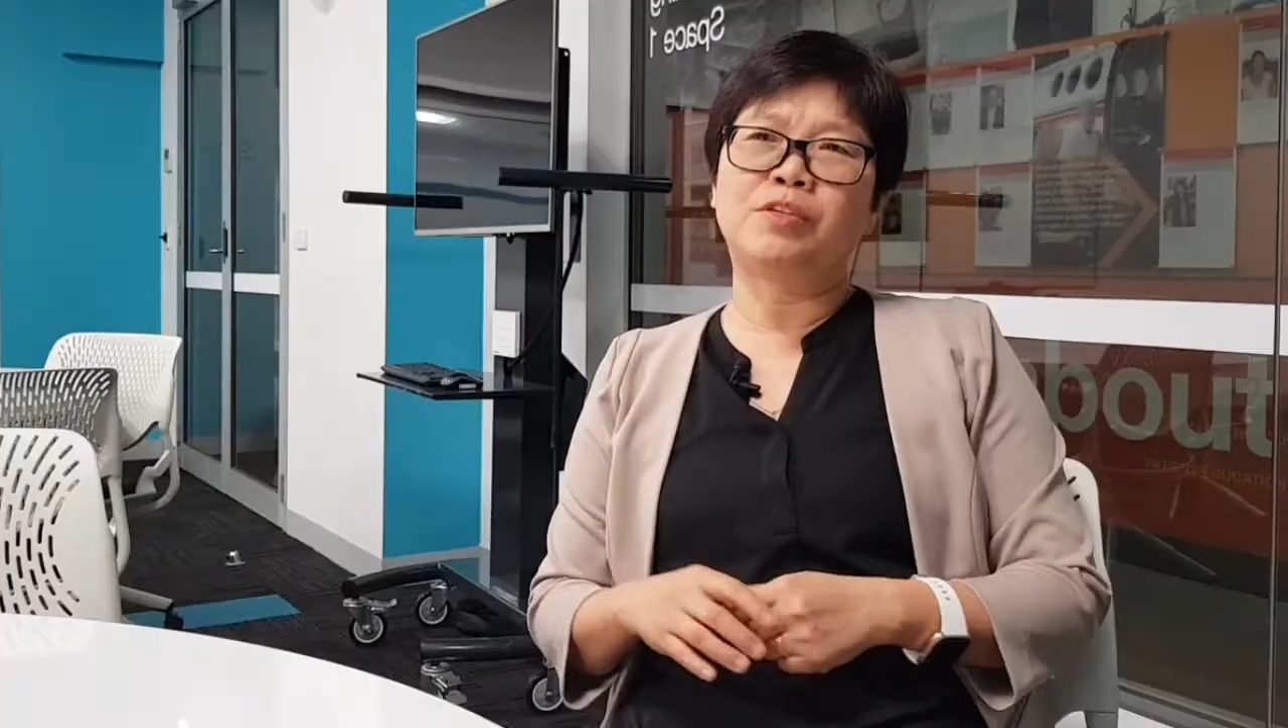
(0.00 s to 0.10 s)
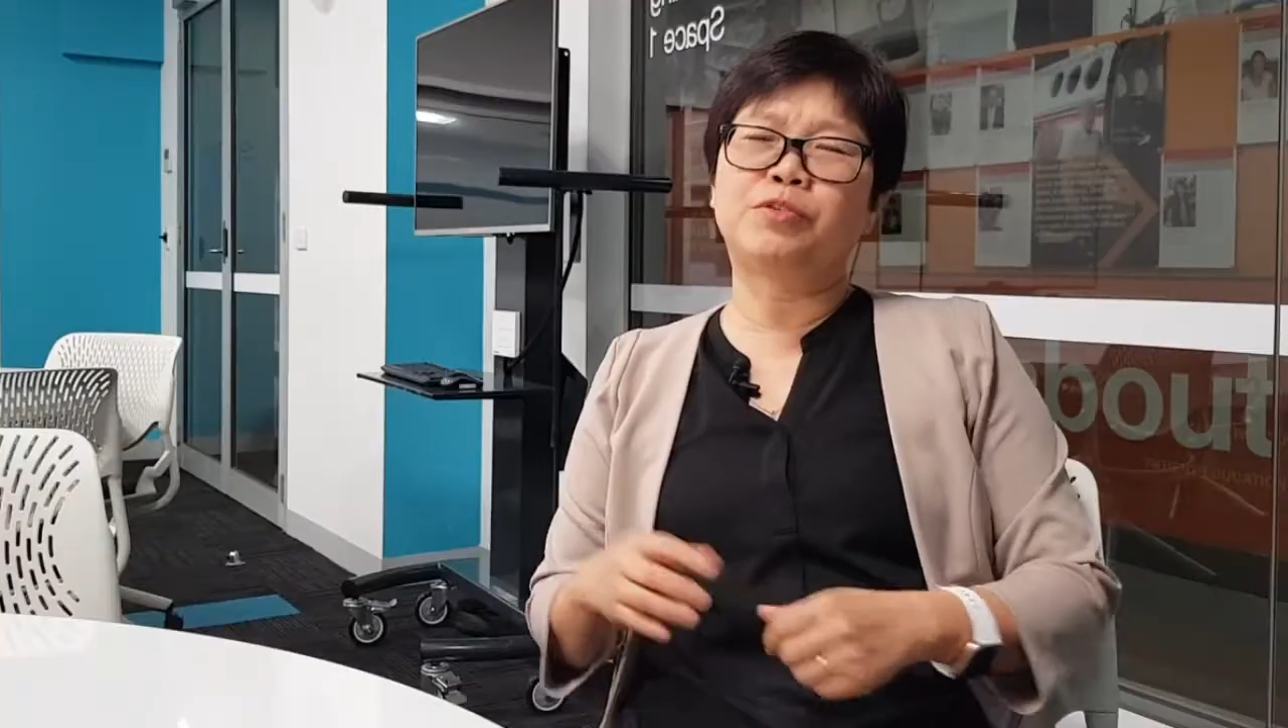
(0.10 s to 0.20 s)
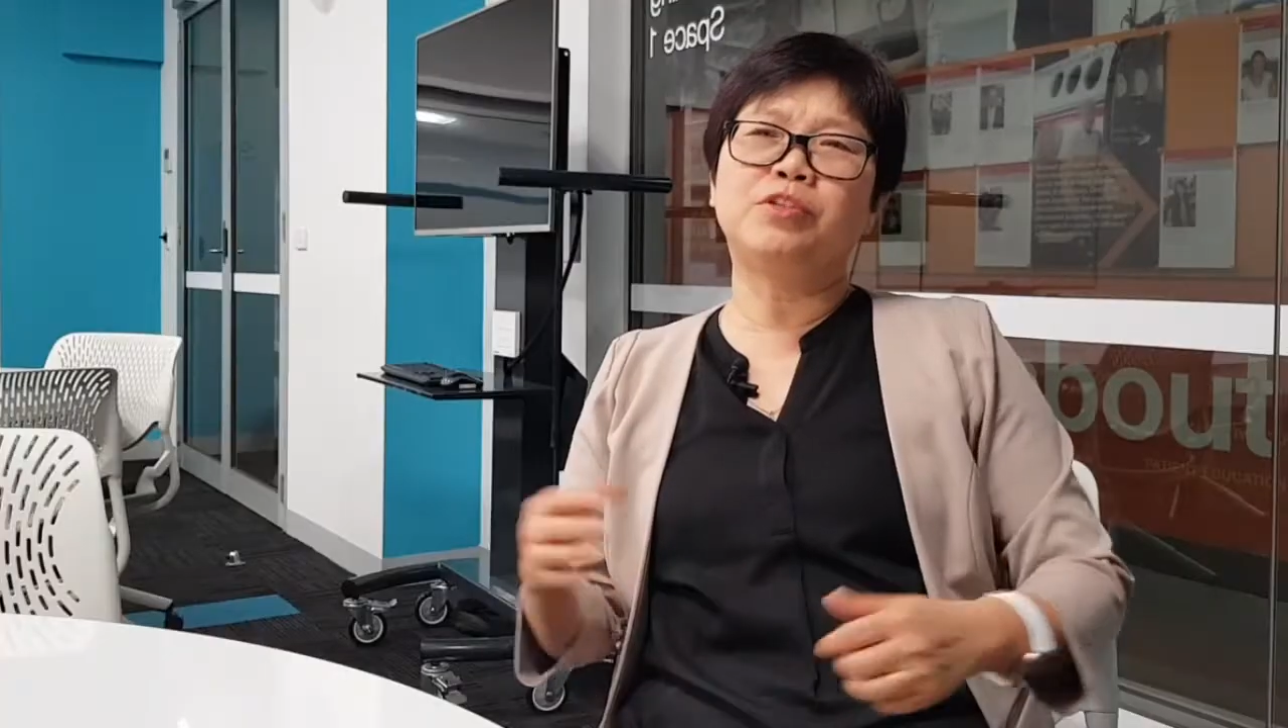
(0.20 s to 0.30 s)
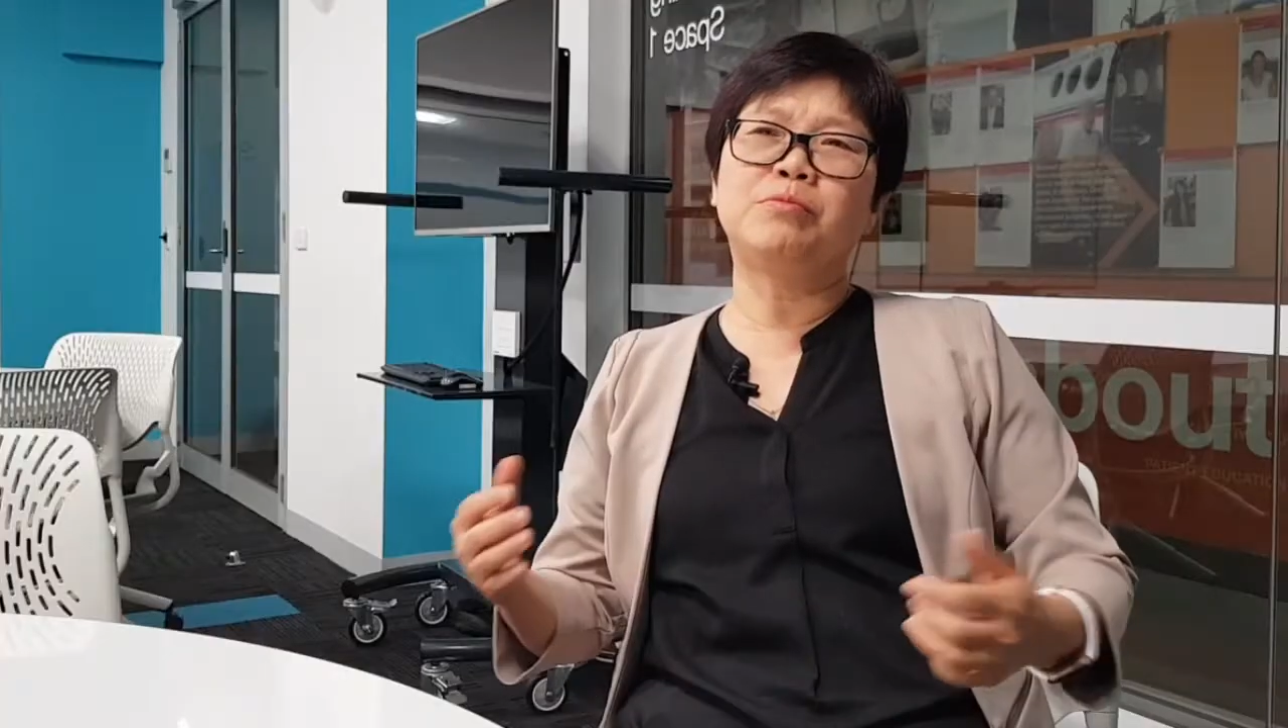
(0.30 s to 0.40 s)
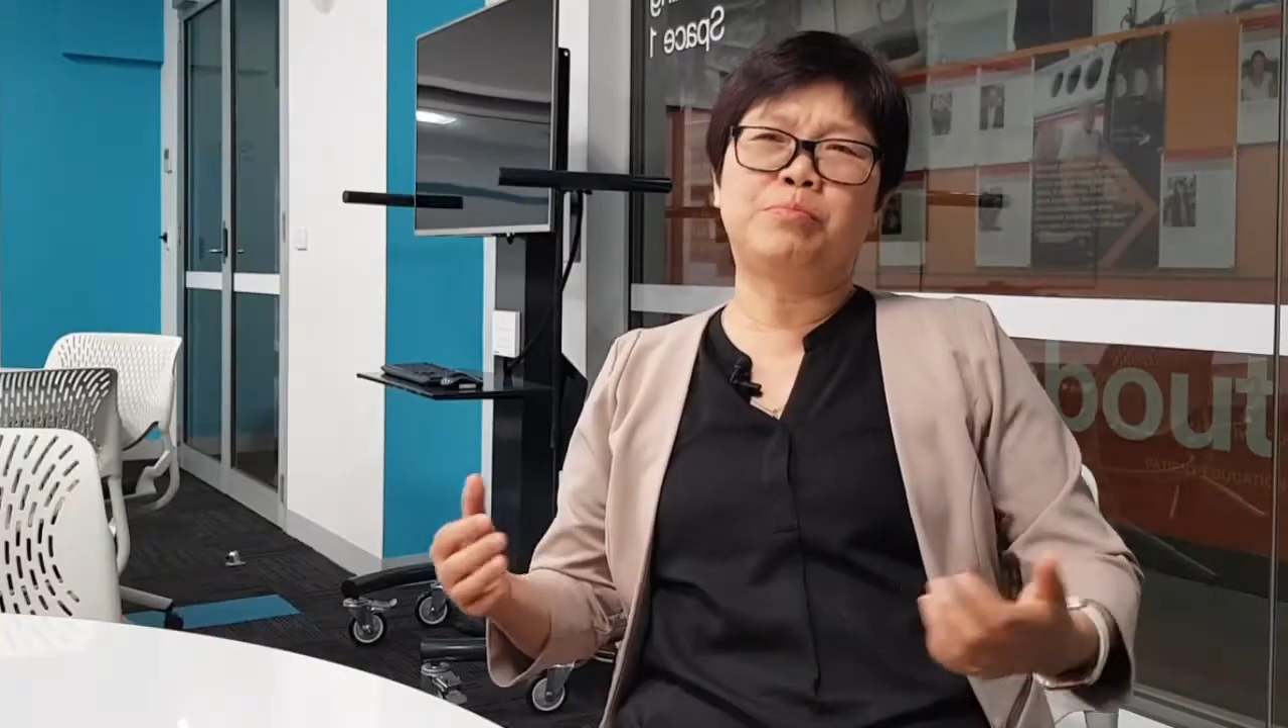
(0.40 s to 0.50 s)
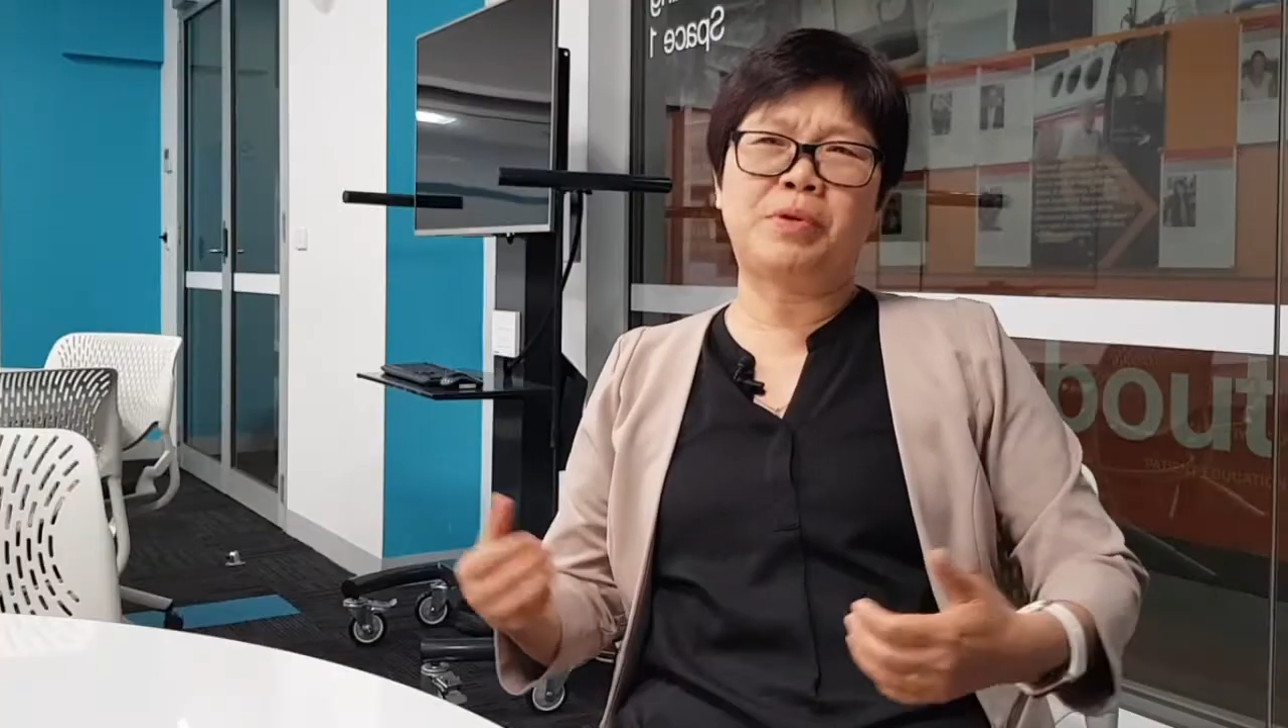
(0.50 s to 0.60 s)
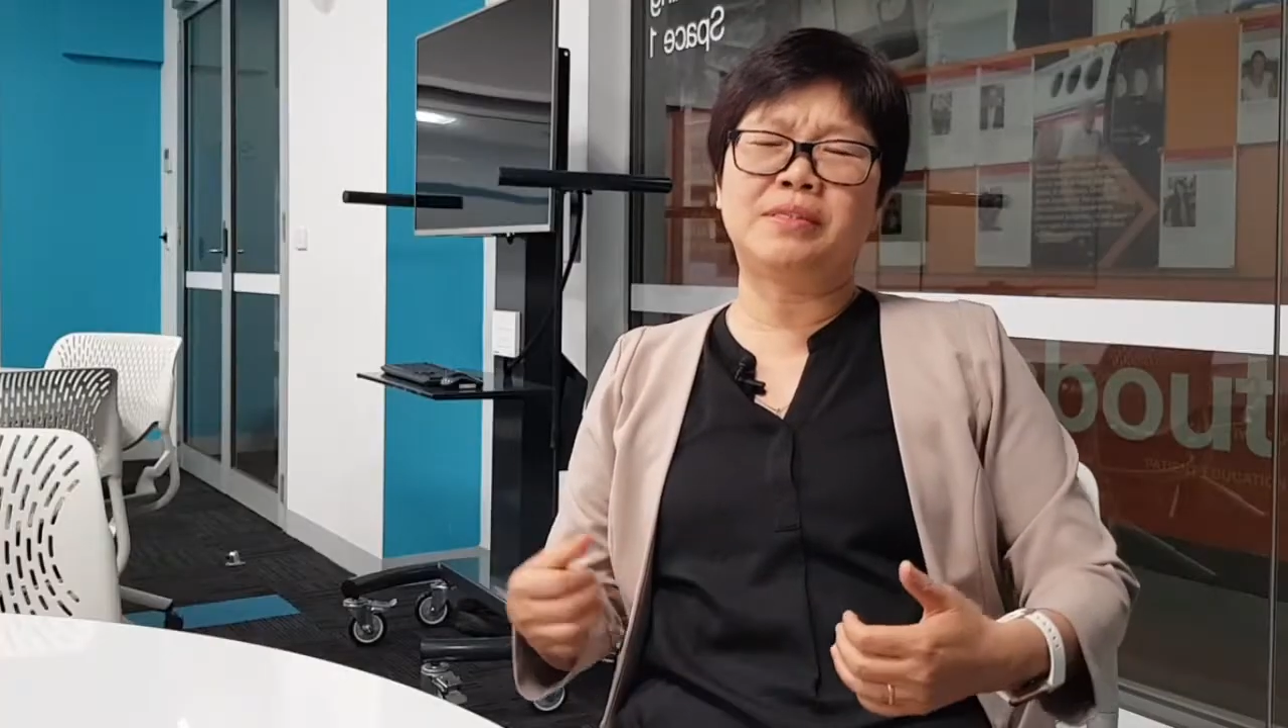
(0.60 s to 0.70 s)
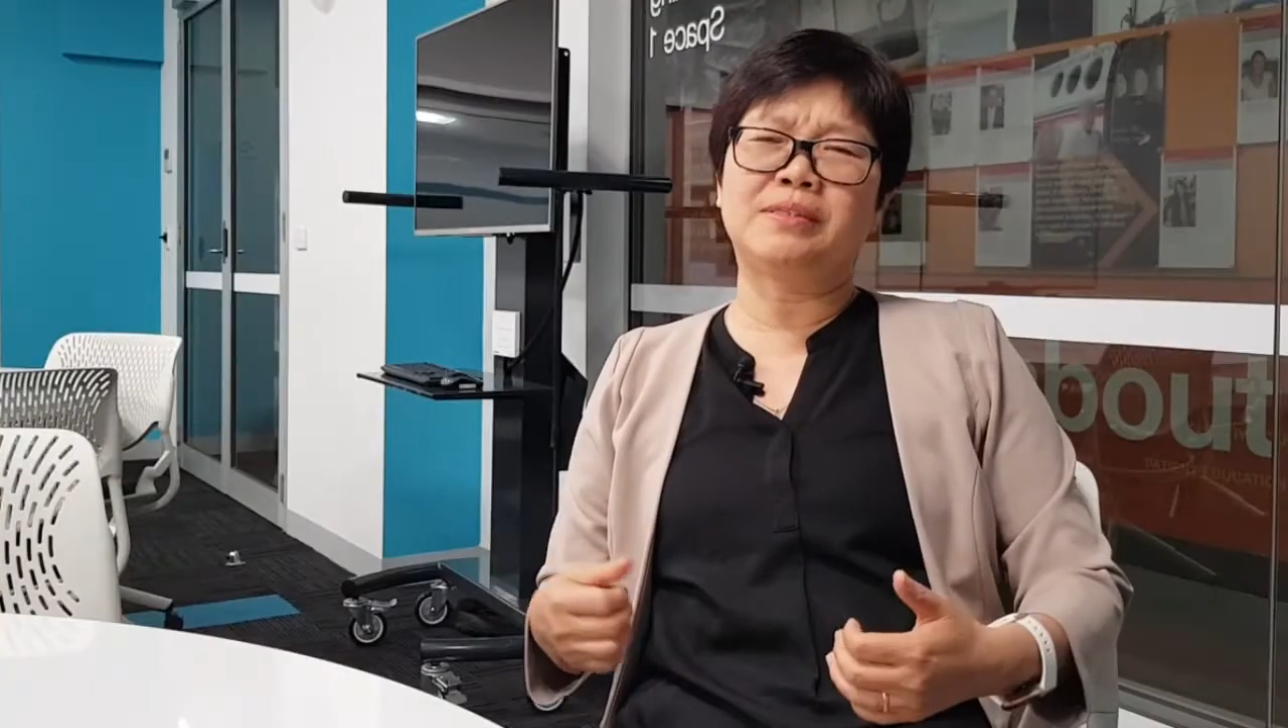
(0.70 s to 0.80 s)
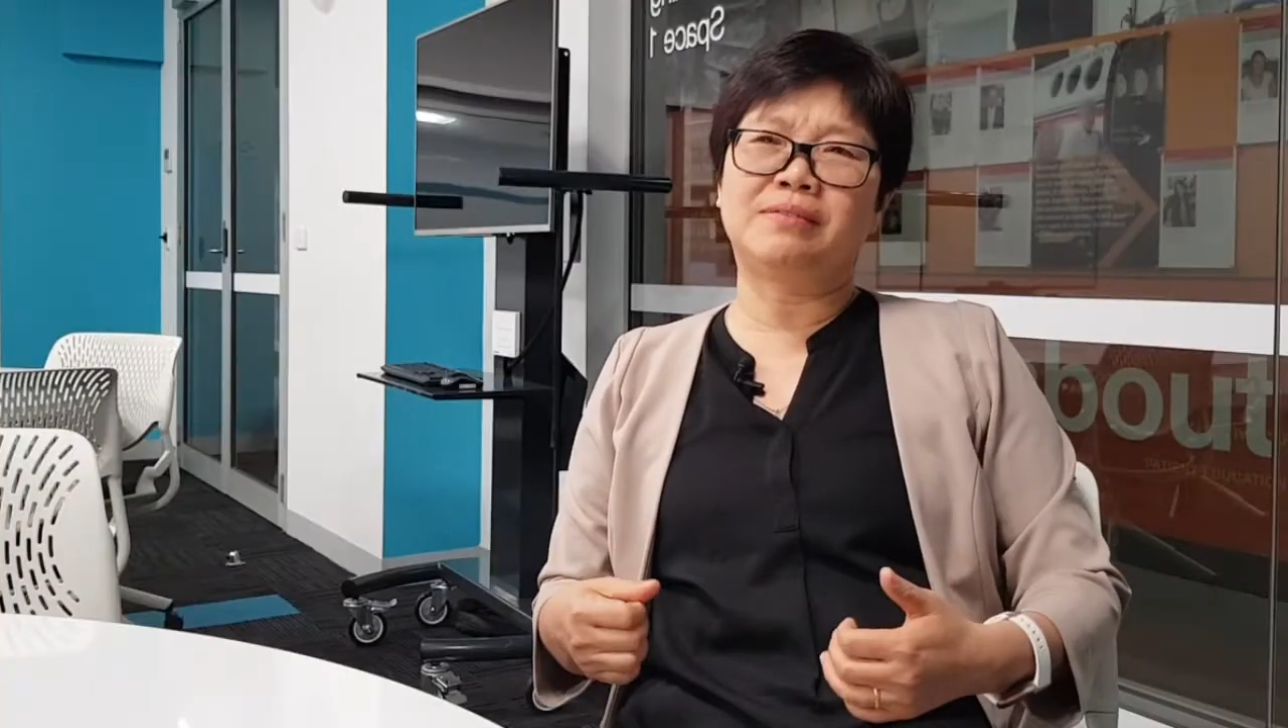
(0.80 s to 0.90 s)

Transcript: are trying to brace